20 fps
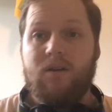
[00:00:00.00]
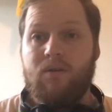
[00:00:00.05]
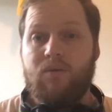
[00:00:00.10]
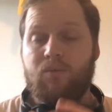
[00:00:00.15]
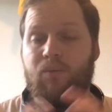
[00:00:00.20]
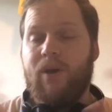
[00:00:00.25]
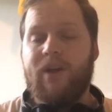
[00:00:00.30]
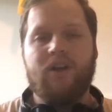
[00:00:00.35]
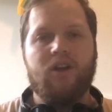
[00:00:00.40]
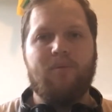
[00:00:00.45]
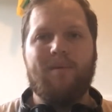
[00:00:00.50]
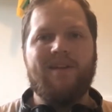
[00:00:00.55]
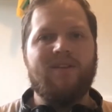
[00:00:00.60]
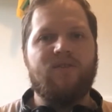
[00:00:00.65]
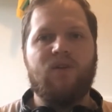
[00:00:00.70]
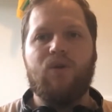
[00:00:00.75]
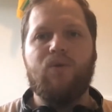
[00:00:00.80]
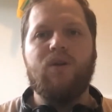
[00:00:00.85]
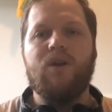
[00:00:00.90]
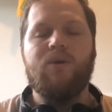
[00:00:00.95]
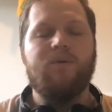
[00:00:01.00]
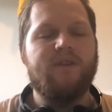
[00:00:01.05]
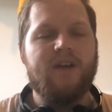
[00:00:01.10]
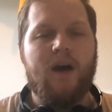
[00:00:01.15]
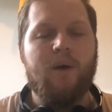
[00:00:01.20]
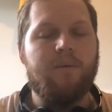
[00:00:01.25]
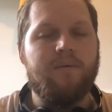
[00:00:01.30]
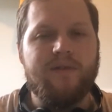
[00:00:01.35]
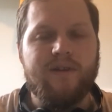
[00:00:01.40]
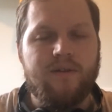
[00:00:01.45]
we could have been 2-0
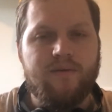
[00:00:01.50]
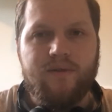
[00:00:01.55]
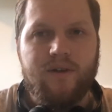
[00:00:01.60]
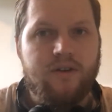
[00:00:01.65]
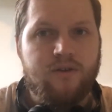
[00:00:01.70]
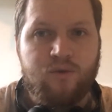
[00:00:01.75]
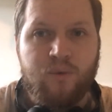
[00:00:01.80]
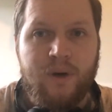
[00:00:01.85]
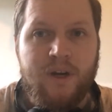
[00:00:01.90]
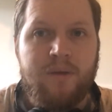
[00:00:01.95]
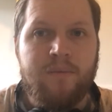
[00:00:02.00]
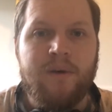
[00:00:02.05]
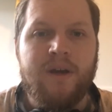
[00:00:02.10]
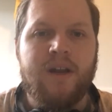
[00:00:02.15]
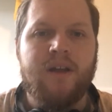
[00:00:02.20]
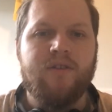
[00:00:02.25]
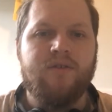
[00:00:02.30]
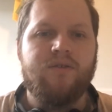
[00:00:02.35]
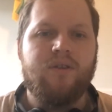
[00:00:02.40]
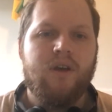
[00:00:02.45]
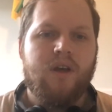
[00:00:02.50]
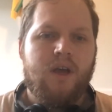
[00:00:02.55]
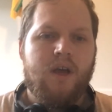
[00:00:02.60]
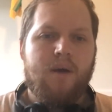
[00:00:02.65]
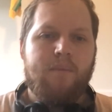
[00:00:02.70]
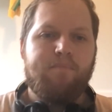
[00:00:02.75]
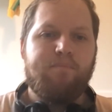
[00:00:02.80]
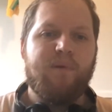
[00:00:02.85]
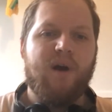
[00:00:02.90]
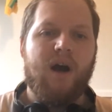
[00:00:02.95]
down within the first 20 minutes.
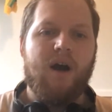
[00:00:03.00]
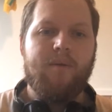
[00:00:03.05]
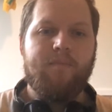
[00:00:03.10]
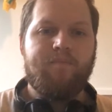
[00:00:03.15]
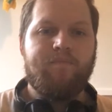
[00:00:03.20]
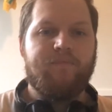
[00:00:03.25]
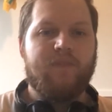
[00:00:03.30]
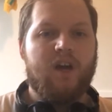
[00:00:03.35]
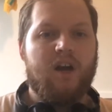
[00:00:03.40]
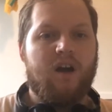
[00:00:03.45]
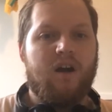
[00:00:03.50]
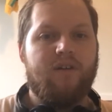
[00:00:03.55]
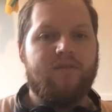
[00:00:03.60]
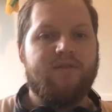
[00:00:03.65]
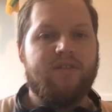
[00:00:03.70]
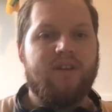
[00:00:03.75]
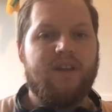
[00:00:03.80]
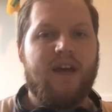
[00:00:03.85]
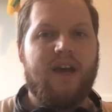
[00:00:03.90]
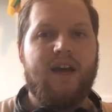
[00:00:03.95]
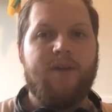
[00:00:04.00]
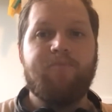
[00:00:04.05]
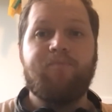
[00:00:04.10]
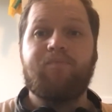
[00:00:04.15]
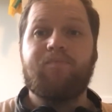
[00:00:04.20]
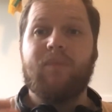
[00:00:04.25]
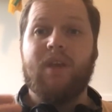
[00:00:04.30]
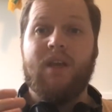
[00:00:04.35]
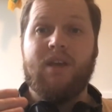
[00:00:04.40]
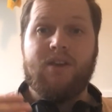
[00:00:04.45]
But after that,
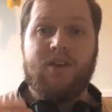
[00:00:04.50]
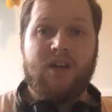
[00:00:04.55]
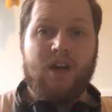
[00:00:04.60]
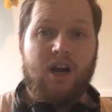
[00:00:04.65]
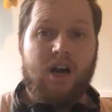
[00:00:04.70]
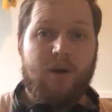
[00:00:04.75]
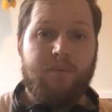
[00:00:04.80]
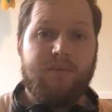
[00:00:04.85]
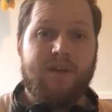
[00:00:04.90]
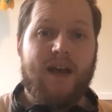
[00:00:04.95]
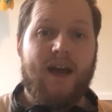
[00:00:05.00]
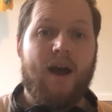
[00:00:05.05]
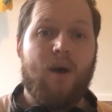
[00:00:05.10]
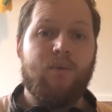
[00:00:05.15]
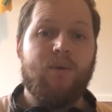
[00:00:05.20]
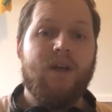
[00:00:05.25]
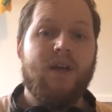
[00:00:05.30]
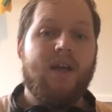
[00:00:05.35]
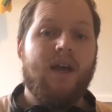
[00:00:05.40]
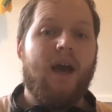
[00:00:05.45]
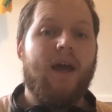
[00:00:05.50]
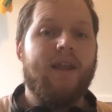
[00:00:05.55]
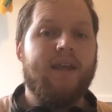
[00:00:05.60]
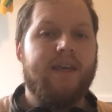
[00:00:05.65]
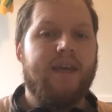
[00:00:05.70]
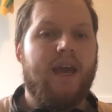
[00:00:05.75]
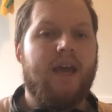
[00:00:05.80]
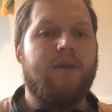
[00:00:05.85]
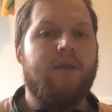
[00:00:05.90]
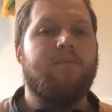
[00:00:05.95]
he calmed down. And
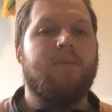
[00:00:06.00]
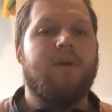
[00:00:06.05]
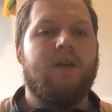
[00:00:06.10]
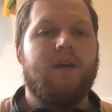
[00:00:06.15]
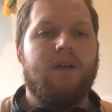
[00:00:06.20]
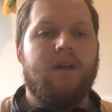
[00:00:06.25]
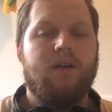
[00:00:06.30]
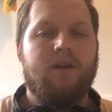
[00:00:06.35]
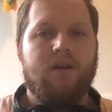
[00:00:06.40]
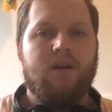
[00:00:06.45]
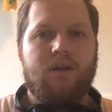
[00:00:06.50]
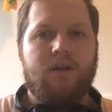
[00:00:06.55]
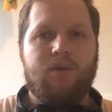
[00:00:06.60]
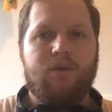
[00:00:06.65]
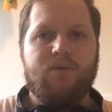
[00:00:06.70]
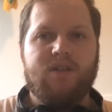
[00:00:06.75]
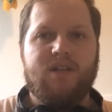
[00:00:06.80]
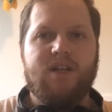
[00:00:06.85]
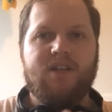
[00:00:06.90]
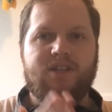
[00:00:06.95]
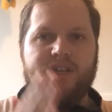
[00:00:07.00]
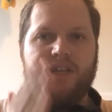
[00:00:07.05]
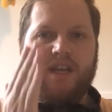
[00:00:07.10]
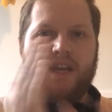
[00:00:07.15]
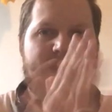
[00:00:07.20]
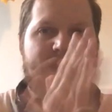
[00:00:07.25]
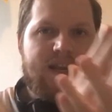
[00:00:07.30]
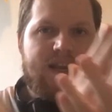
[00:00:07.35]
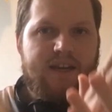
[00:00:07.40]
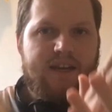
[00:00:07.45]
again, he was literally
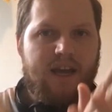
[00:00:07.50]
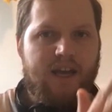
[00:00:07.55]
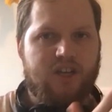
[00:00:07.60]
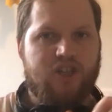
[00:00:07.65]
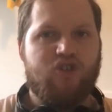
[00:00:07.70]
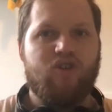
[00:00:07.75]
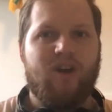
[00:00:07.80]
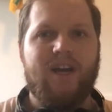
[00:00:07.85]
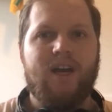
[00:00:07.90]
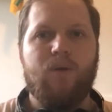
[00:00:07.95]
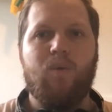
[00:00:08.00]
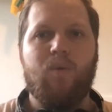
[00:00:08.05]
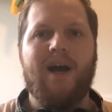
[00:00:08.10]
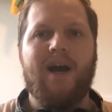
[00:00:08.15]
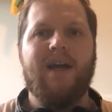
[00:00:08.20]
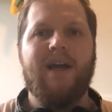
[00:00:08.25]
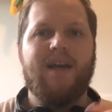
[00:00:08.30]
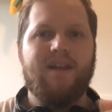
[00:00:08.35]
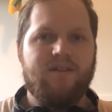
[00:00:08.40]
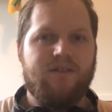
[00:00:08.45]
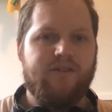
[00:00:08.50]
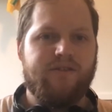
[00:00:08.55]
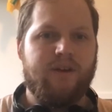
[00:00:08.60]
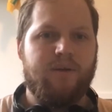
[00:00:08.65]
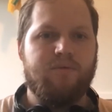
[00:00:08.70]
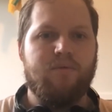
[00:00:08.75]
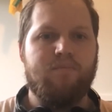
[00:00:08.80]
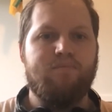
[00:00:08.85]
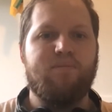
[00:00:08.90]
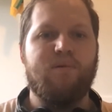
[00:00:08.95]
in there straight away,
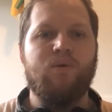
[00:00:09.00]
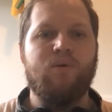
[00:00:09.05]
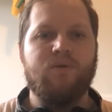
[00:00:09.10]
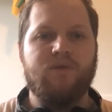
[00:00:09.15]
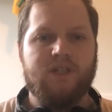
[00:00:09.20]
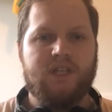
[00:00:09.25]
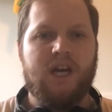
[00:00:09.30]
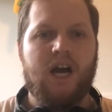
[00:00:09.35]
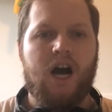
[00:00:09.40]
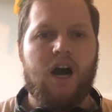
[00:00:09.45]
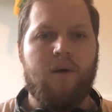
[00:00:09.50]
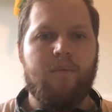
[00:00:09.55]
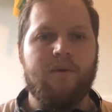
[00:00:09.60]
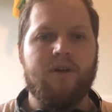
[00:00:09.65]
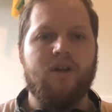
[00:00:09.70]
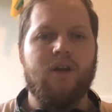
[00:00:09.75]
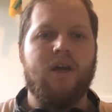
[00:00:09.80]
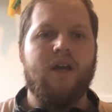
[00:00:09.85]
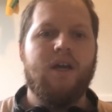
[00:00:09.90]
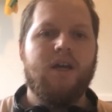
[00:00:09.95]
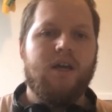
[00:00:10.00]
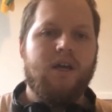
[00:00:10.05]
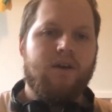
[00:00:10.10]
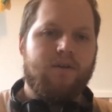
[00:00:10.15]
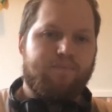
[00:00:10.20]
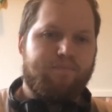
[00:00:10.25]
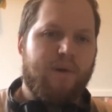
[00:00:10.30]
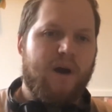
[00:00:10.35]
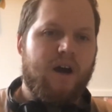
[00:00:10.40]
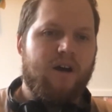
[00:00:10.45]
intercepting balls, calm on it.
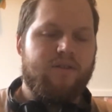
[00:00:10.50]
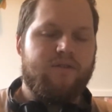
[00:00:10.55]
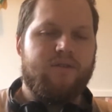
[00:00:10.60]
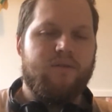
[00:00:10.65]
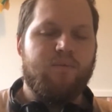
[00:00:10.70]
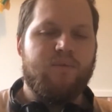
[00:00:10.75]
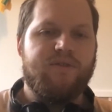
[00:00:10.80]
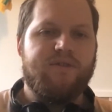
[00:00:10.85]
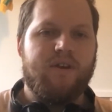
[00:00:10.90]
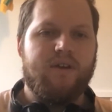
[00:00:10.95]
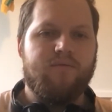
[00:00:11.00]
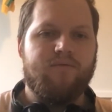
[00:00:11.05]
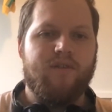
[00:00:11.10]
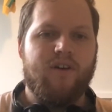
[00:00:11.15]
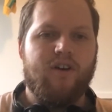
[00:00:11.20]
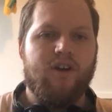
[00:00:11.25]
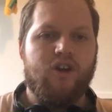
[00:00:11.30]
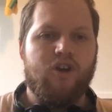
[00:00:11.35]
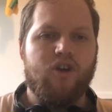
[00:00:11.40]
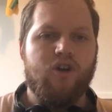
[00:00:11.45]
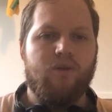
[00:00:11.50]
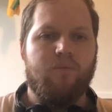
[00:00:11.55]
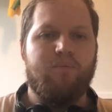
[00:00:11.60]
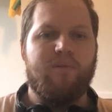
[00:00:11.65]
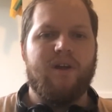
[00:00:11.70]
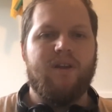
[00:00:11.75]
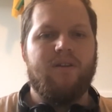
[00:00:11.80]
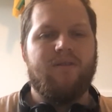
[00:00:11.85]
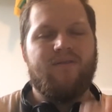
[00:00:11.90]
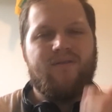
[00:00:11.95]
Passing was then very good,
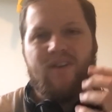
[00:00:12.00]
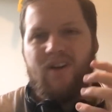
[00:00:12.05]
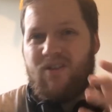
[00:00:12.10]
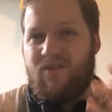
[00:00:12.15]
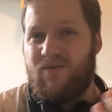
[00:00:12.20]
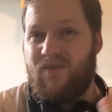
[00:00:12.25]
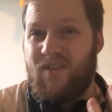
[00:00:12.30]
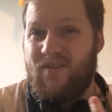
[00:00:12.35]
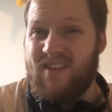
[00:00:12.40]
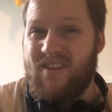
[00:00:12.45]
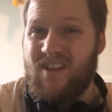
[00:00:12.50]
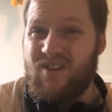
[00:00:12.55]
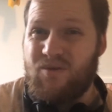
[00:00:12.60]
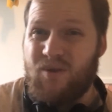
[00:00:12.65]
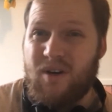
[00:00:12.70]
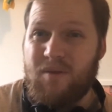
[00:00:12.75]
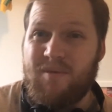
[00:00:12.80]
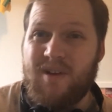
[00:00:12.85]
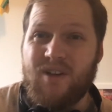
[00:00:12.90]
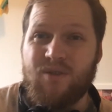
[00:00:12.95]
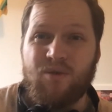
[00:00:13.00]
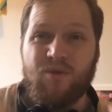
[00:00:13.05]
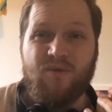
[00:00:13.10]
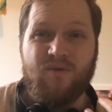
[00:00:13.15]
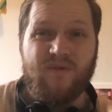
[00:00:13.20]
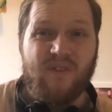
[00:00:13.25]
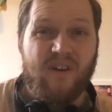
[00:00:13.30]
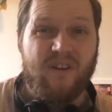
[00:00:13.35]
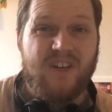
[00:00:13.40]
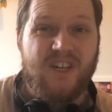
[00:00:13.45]
but the first 15-20 minutes was
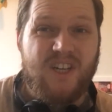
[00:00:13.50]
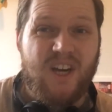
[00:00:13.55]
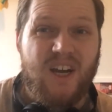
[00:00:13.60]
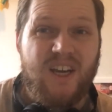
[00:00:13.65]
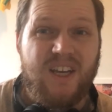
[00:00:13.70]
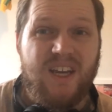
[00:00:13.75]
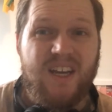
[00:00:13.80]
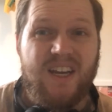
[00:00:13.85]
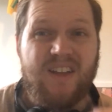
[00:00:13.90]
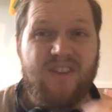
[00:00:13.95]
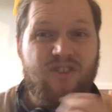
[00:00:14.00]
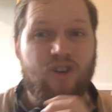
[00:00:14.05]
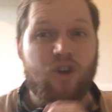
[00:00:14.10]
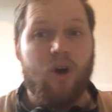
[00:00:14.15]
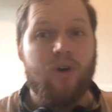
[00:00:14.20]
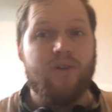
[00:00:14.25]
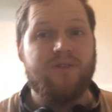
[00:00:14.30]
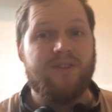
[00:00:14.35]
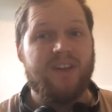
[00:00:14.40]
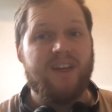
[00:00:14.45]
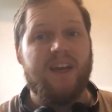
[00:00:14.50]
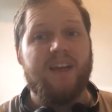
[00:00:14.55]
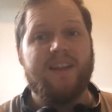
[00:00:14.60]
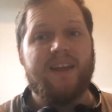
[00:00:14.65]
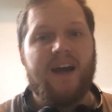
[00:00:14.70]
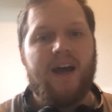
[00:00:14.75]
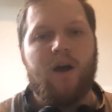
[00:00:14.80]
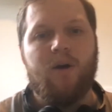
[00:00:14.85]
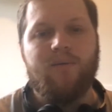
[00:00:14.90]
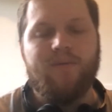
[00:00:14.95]
very shaky, and he's got to get
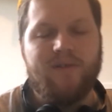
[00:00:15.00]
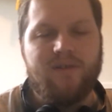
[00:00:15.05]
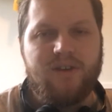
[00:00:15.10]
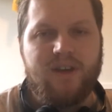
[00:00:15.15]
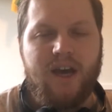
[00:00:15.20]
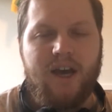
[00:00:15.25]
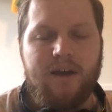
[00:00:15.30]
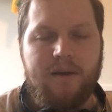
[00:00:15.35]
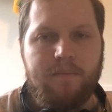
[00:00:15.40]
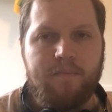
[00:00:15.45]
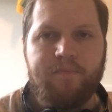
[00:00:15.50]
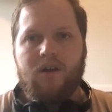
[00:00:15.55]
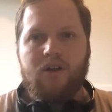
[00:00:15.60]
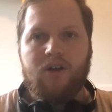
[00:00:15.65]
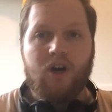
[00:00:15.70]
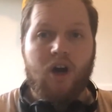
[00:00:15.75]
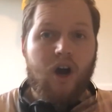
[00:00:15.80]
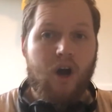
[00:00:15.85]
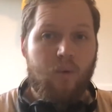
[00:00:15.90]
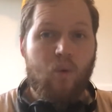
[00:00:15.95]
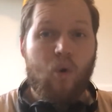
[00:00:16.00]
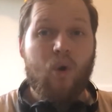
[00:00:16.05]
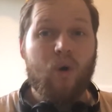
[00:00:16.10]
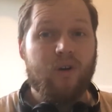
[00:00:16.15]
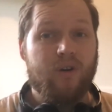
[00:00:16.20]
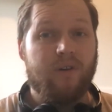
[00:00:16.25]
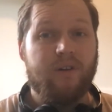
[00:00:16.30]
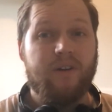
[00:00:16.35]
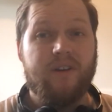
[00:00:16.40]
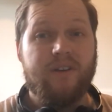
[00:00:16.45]
that out of his game. Kyle
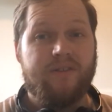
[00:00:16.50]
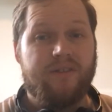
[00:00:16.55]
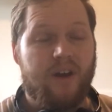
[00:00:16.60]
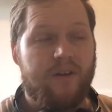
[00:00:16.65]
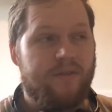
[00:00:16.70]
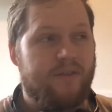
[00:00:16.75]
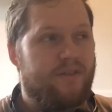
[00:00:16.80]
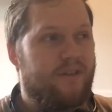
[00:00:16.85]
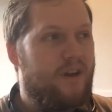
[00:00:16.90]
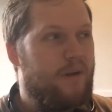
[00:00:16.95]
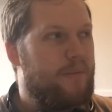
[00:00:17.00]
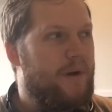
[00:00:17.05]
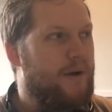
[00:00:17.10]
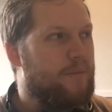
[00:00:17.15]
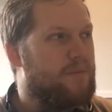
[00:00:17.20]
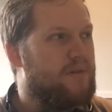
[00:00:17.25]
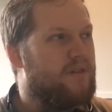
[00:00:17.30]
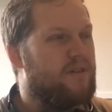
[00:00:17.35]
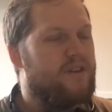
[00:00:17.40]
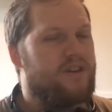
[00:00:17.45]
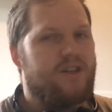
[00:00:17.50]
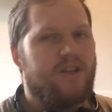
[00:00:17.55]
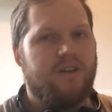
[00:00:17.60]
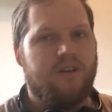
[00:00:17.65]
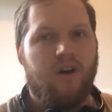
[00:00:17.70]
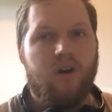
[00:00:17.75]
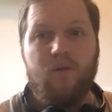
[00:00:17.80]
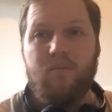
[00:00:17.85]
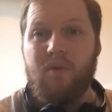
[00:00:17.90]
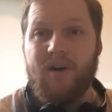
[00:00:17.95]
Walker at the centre-back position,
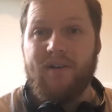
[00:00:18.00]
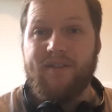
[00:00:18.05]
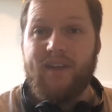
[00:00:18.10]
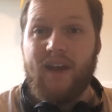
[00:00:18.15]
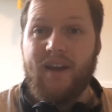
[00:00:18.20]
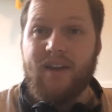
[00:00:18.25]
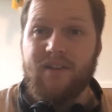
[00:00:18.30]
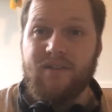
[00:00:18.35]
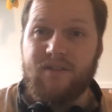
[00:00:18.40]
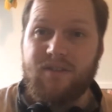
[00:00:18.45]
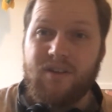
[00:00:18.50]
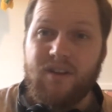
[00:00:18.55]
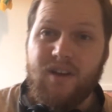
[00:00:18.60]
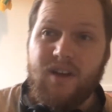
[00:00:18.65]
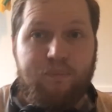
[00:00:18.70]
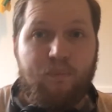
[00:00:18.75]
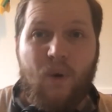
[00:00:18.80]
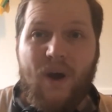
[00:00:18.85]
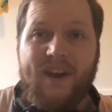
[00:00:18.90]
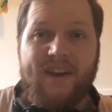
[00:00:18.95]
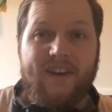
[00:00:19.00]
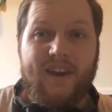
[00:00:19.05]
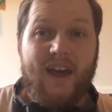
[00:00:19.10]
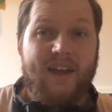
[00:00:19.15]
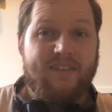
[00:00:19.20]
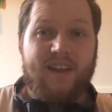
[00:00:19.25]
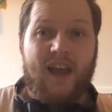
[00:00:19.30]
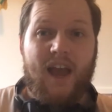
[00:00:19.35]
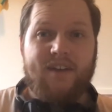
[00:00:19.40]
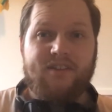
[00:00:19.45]
oh my days. Where did
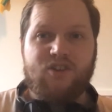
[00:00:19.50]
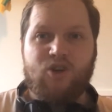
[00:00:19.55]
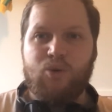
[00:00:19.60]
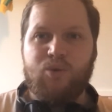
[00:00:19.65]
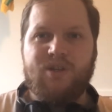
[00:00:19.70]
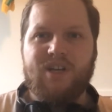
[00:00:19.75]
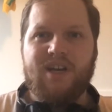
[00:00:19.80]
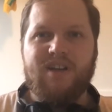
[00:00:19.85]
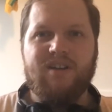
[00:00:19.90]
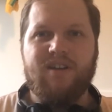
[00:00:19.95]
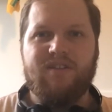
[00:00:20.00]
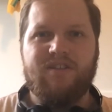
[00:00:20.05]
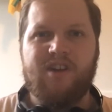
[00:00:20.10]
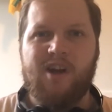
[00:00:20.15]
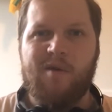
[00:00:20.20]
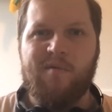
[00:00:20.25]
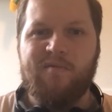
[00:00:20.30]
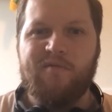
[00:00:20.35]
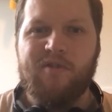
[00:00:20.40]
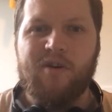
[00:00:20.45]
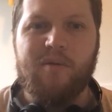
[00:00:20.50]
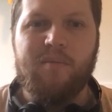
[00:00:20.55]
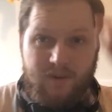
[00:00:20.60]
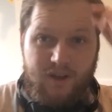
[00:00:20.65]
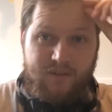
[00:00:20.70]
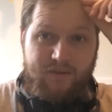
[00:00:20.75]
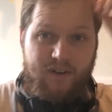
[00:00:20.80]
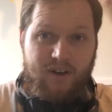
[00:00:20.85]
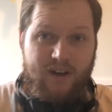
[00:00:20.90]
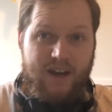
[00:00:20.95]
that tactical genius come from?
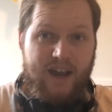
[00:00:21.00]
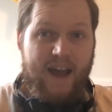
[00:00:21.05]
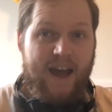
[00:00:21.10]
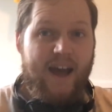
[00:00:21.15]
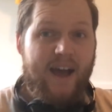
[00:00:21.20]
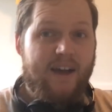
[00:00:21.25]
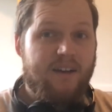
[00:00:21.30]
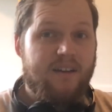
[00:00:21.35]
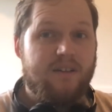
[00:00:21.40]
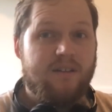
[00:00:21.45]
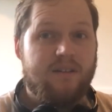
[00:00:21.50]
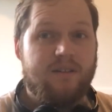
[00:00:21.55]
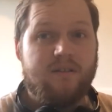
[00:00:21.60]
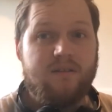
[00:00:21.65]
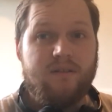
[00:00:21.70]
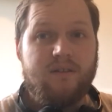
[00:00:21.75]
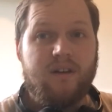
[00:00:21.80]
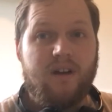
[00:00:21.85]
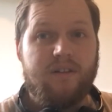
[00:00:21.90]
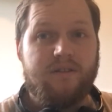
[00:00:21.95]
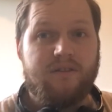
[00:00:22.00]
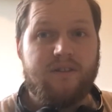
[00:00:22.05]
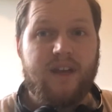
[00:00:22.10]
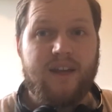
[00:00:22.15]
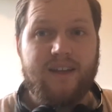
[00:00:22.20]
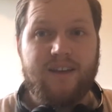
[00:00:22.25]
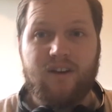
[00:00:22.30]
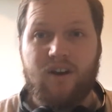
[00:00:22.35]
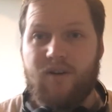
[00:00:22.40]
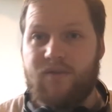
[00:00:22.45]
If I had a hat, I'd
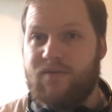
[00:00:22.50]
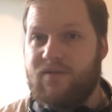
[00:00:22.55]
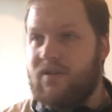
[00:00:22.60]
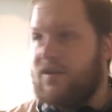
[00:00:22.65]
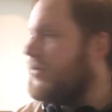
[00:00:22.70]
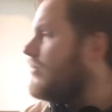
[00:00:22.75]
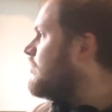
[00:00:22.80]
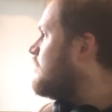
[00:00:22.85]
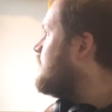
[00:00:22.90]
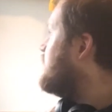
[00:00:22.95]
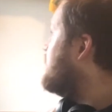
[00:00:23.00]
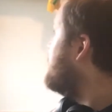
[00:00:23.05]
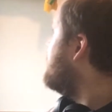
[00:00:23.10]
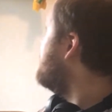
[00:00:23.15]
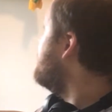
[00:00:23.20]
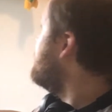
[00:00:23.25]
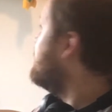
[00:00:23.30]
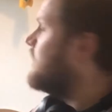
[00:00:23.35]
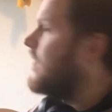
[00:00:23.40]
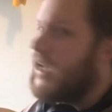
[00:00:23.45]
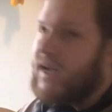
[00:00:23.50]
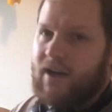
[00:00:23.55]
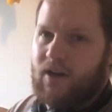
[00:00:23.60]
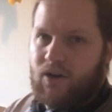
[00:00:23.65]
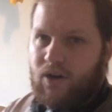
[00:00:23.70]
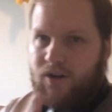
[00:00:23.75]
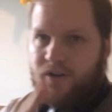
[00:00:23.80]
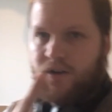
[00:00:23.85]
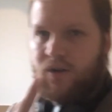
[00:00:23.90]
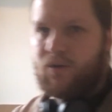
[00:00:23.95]
take it off to... Hang on,
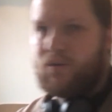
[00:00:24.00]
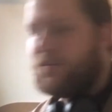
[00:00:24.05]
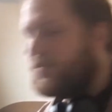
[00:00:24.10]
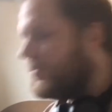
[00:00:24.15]
I do.